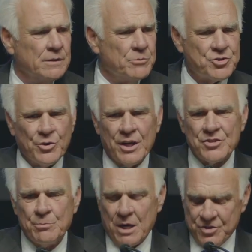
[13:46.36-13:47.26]
Mr. Hicks
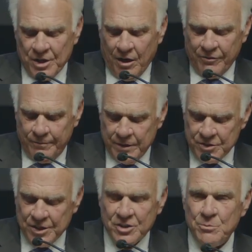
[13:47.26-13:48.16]
and myself,
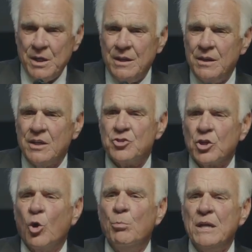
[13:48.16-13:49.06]
said to me, you should
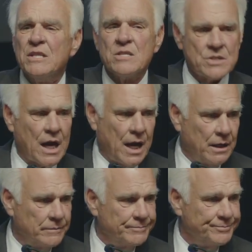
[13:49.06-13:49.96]
go meet this guy.
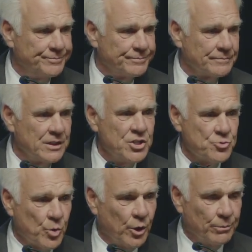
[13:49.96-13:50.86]
He's
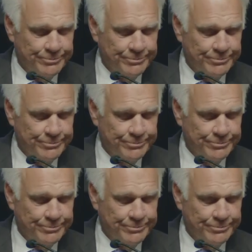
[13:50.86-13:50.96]
real.